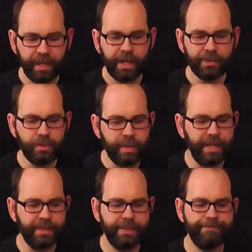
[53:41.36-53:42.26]
I do
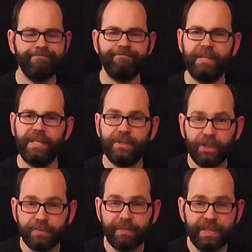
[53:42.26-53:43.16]
get it. It
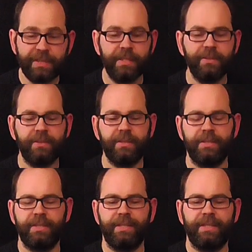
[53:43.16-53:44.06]
does make sense,
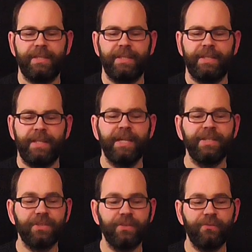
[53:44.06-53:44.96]
and
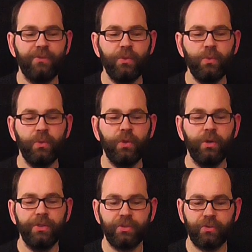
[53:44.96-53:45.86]
there's a few
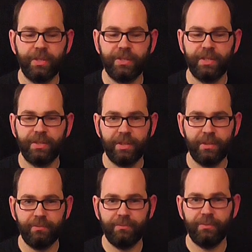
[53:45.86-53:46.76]
nice tricks there
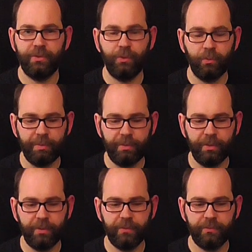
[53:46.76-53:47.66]
still. Do not be
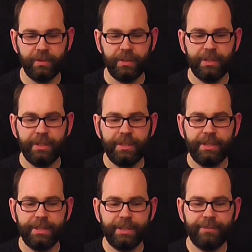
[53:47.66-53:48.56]
put off.
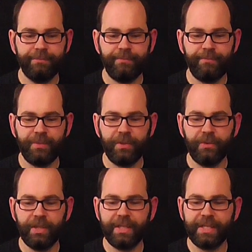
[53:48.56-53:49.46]
I
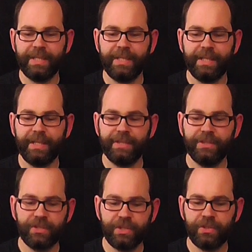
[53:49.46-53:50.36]
think
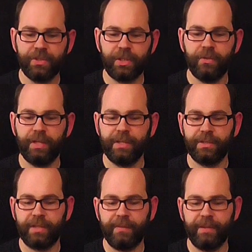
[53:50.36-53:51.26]
since this
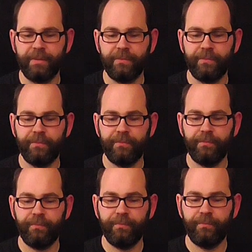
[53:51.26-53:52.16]
Codex came out,
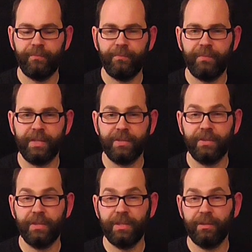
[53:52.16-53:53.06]
as in
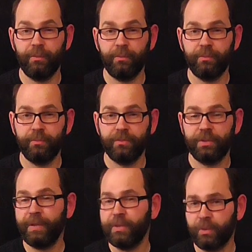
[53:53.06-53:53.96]
the
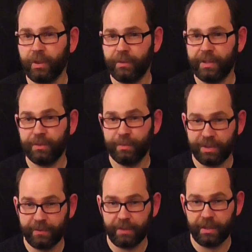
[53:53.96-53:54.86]
Space Marine Codex
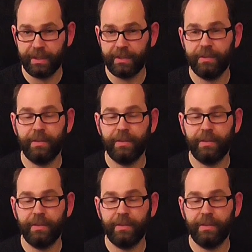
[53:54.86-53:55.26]
specifically,